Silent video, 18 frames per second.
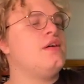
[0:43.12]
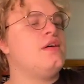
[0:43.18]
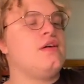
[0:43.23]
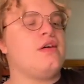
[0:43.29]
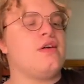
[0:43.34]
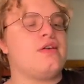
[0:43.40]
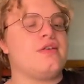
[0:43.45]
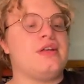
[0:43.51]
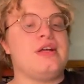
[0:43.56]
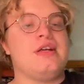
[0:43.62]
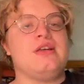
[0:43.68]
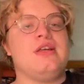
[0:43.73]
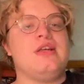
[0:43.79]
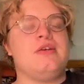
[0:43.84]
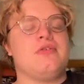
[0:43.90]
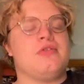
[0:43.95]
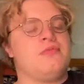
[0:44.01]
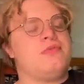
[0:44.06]
our D&D
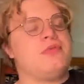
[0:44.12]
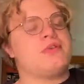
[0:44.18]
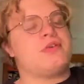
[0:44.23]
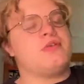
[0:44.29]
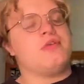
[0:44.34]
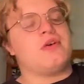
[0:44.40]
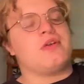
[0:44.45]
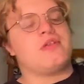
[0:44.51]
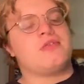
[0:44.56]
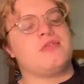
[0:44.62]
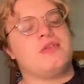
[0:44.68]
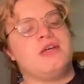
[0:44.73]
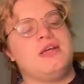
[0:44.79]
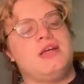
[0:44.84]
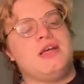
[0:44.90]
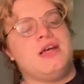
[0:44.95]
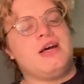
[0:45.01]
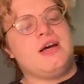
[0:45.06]
group is going through
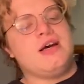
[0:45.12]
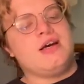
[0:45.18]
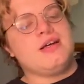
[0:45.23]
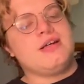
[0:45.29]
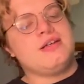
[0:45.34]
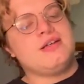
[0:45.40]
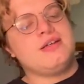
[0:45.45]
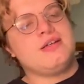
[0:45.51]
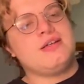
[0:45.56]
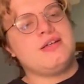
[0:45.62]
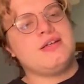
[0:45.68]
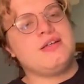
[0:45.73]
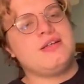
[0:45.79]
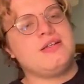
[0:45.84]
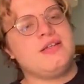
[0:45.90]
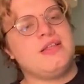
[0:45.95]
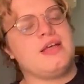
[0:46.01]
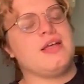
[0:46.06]
the
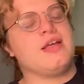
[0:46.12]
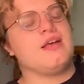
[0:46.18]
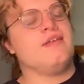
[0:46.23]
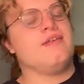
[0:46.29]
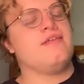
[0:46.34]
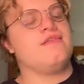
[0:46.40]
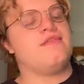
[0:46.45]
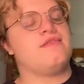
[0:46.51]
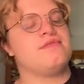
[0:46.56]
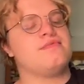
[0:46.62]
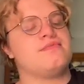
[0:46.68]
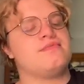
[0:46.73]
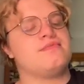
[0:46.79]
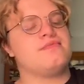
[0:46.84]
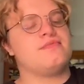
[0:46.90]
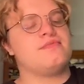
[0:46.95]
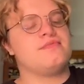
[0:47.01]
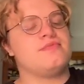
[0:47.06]
thing of
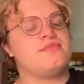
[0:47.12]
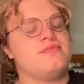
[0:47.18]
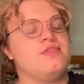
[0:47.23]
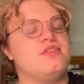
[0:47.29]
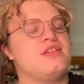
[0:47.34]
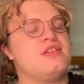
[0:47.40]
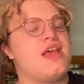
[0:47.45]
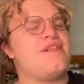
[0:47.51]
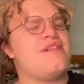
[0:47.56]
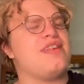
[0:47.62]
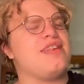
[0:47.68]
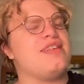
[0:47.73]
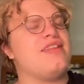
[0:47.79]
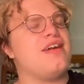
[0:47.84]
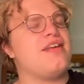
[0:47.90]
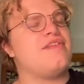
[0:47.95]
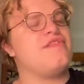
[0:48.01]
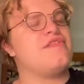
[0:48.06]
just having a
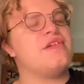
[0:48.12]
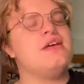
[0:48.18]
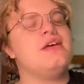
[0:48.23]
lot of